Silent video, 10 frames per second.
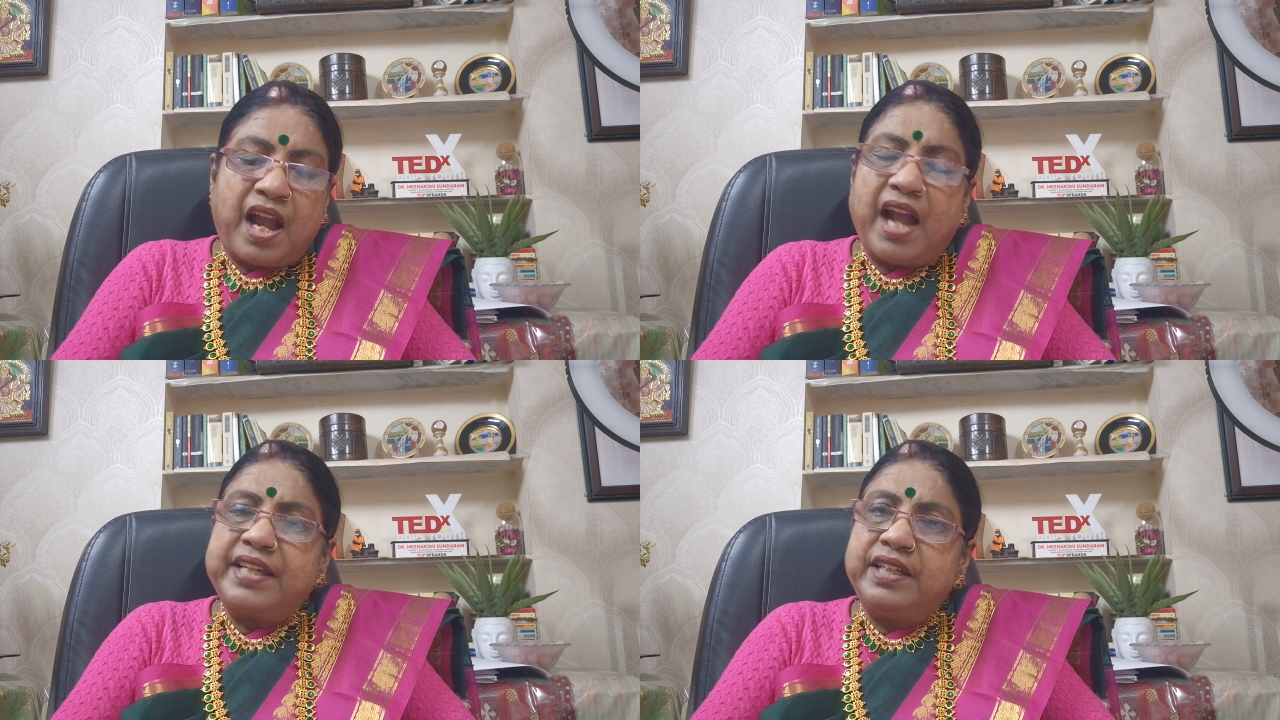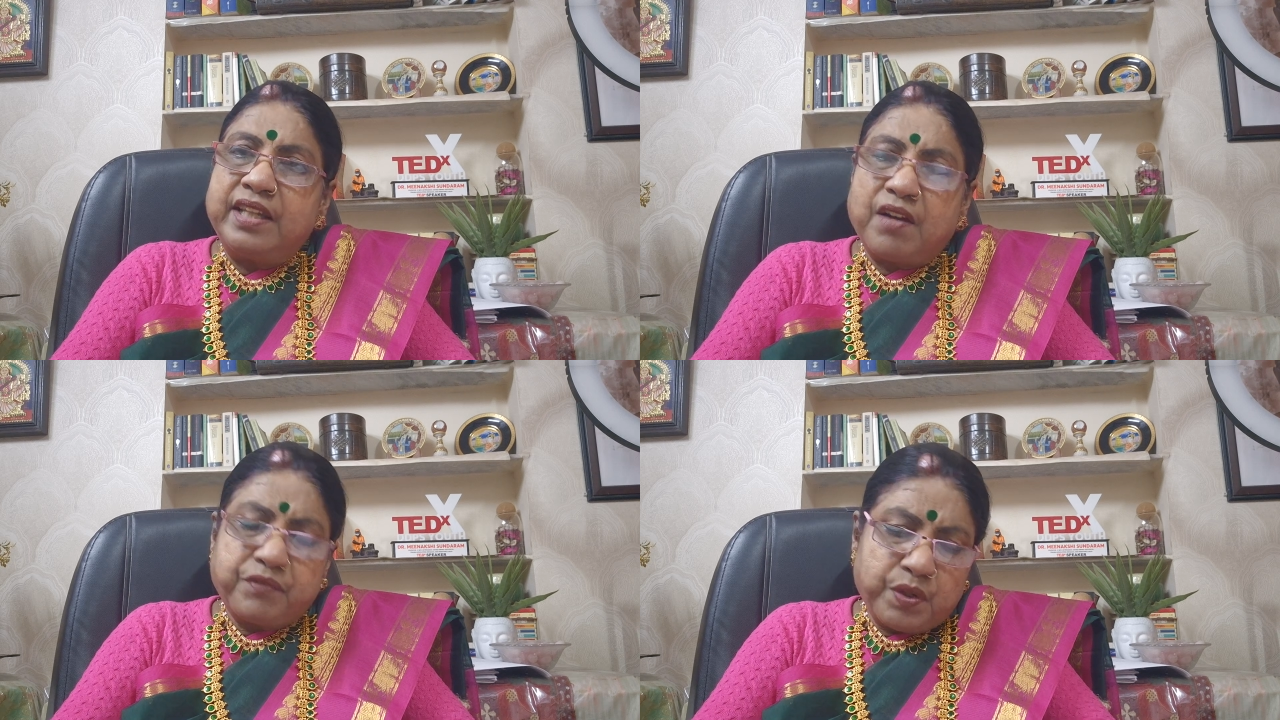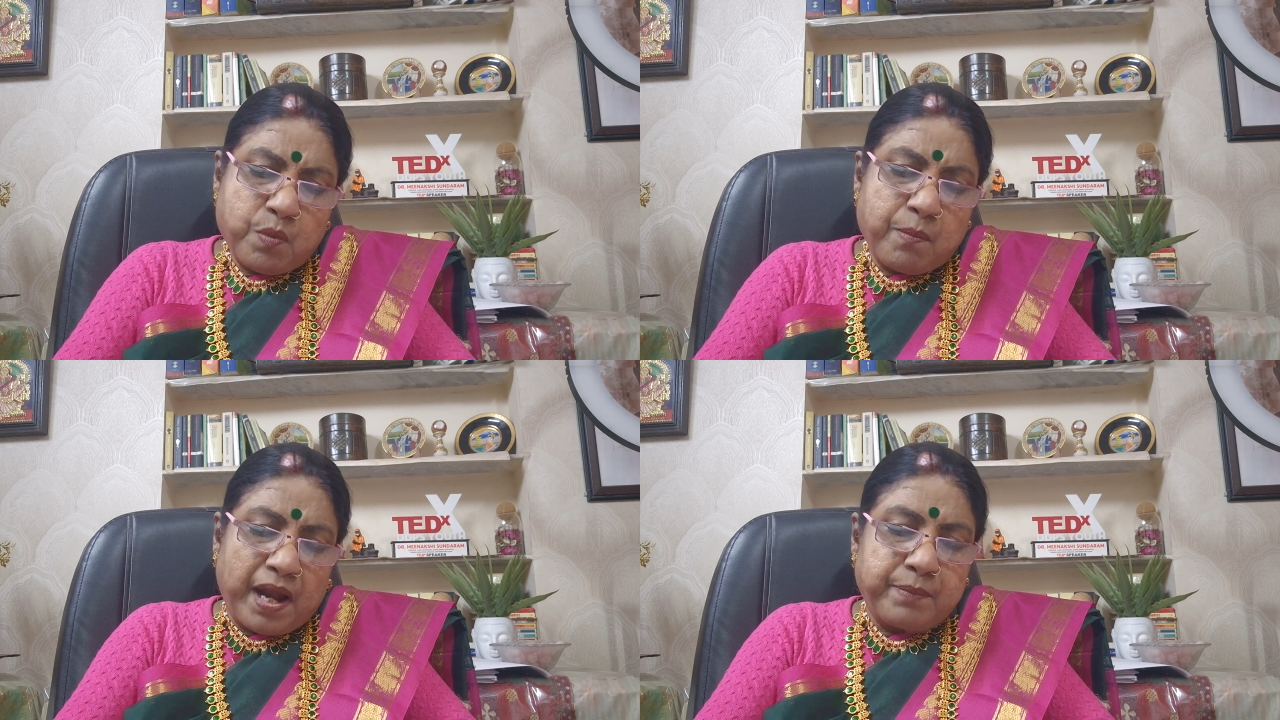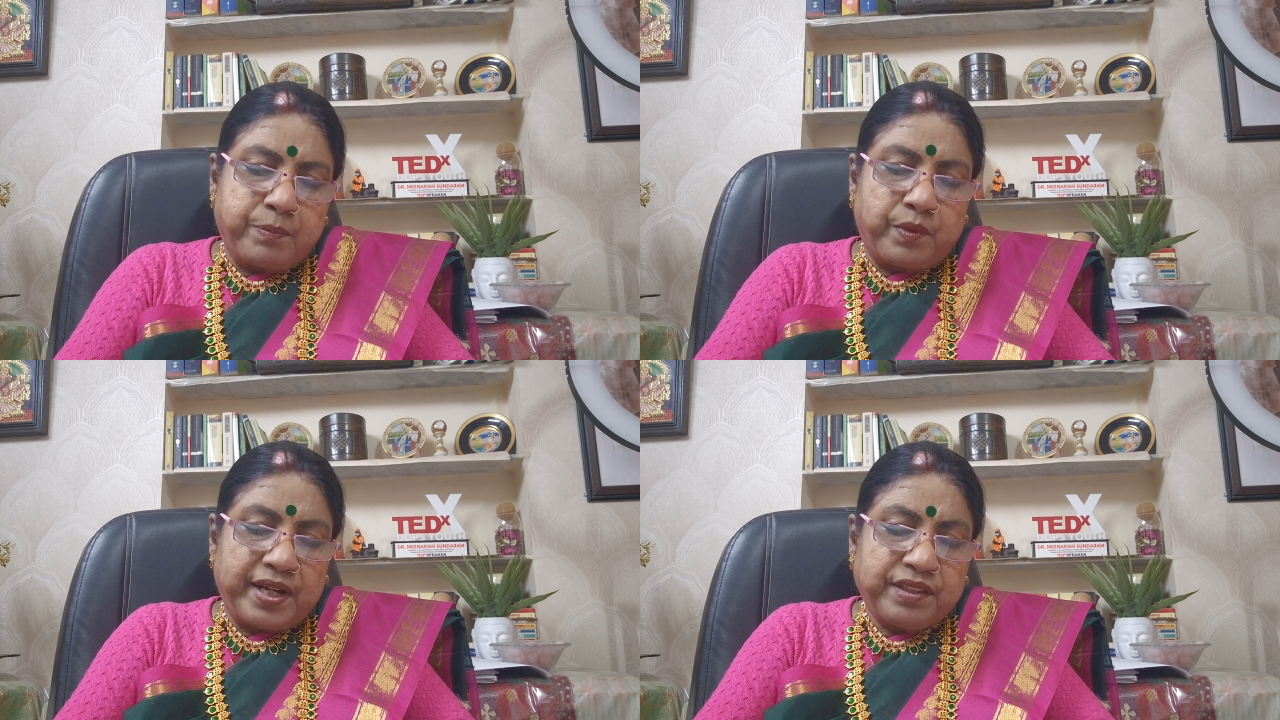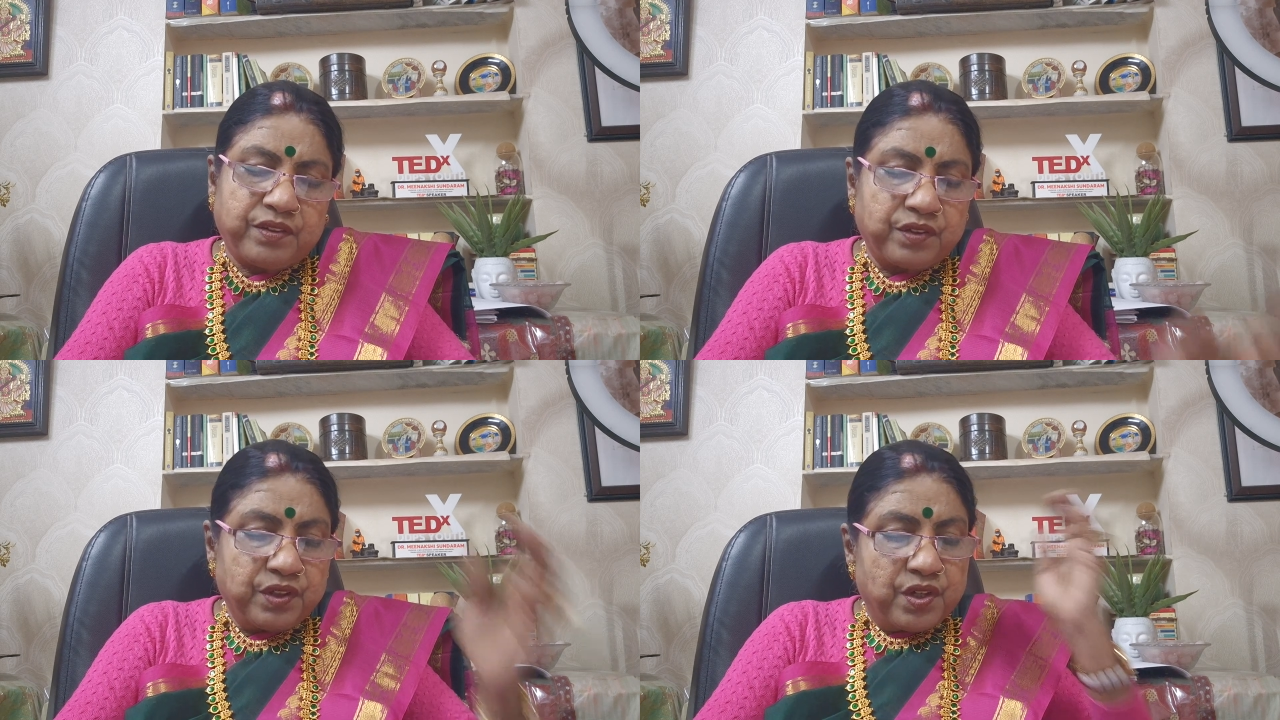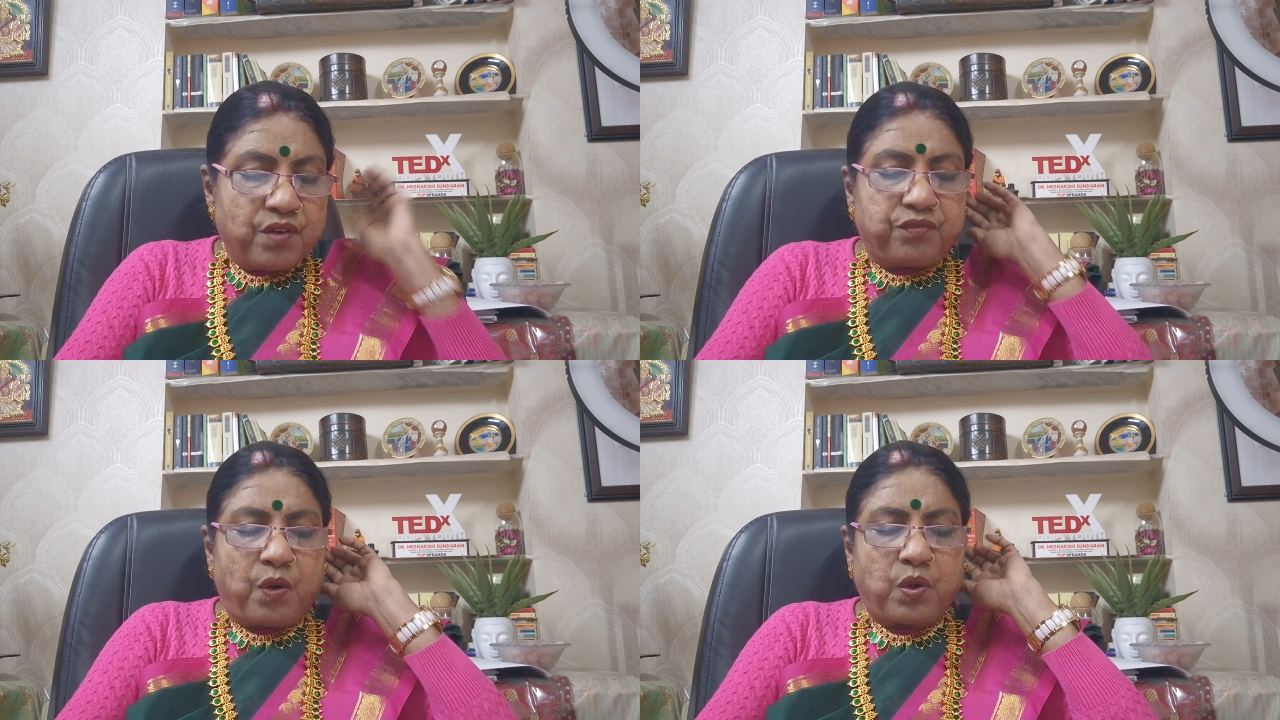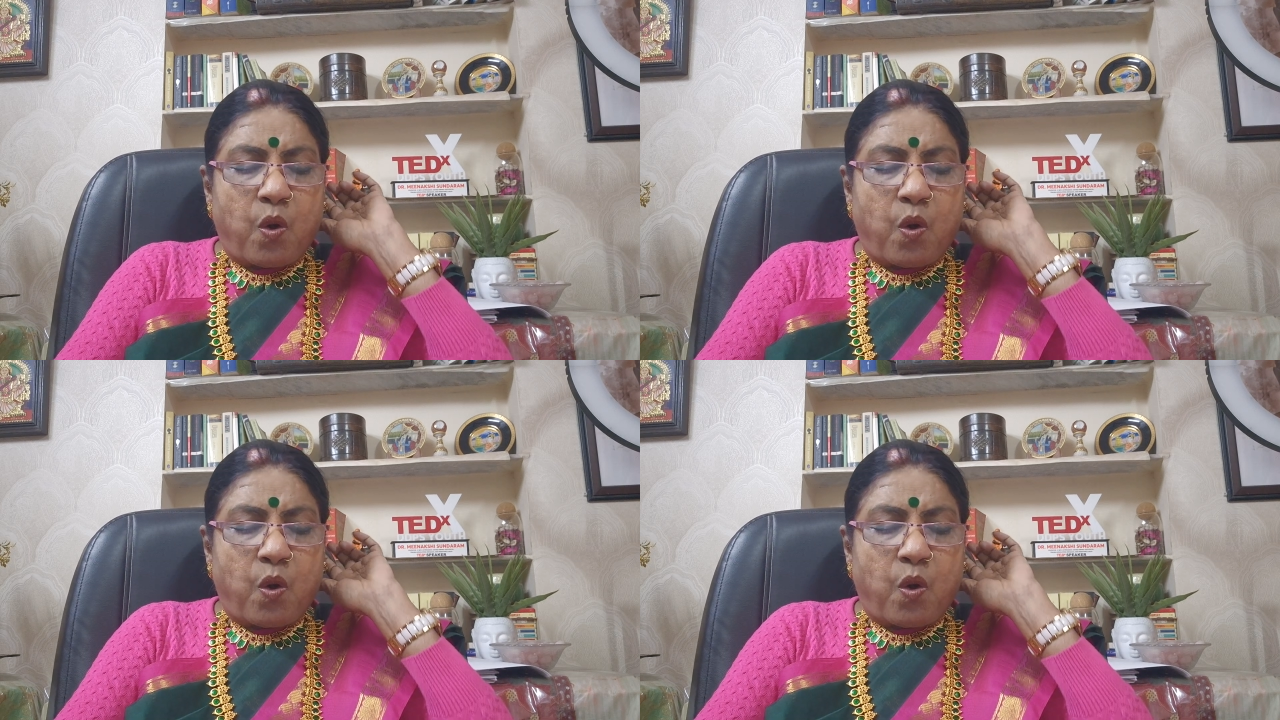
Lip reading: I love you, my breath, for